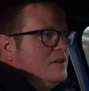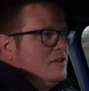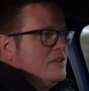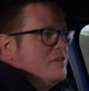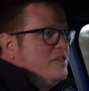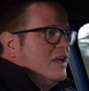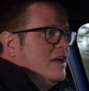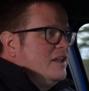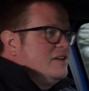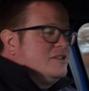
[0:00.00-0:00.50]

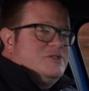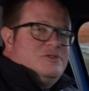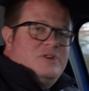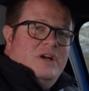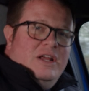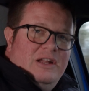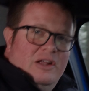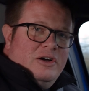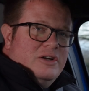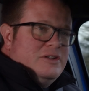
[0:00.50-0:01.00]
thing in a
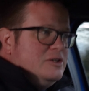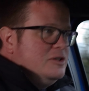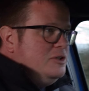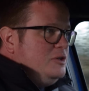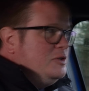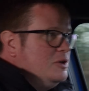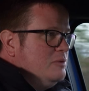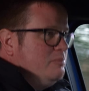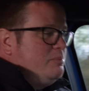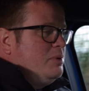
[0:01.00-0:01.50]
straight line that
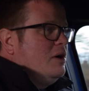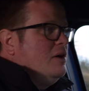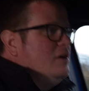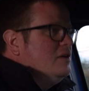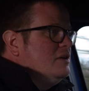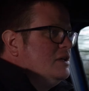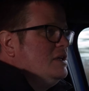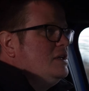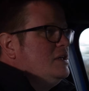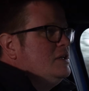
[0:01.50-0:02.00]
you could
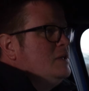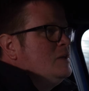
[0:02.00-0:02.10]
buy.